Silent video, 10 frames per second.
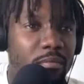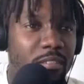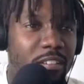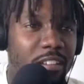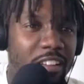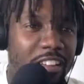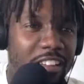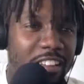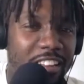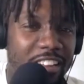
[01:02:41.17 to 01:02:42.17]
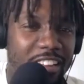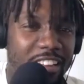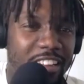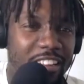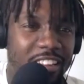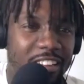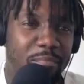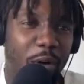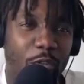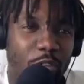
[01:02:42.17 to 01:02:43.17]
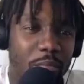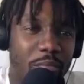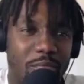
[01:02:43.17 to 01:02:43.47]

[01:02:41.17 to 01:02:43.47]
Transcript: Both of them. Both of them.